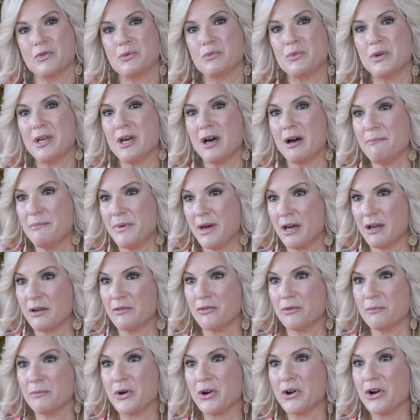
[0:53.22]
When we got
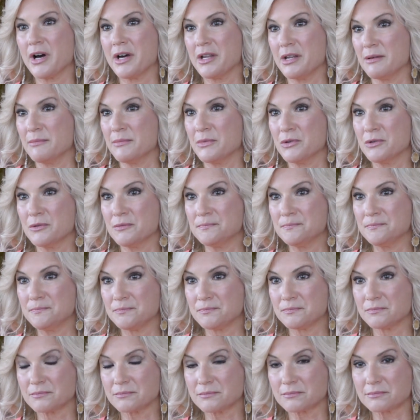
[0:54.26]
back from our honeymoon,
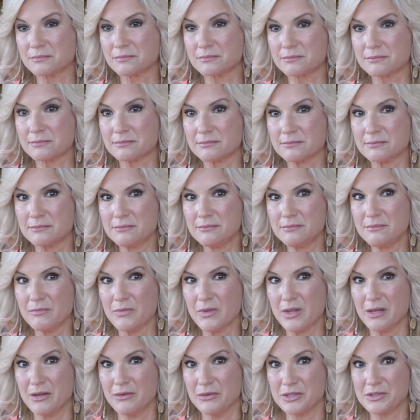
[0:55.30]

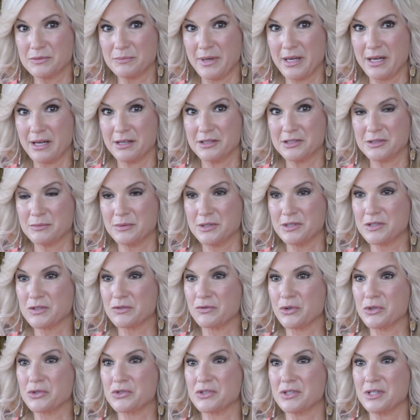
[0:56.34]
it was my husband's
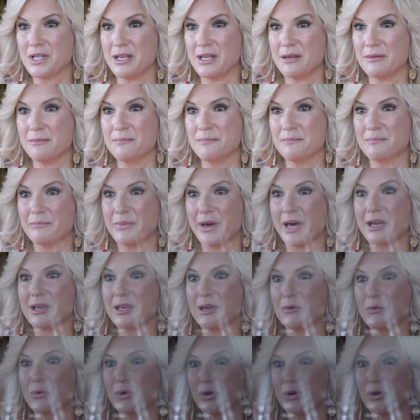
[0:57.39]
first day back at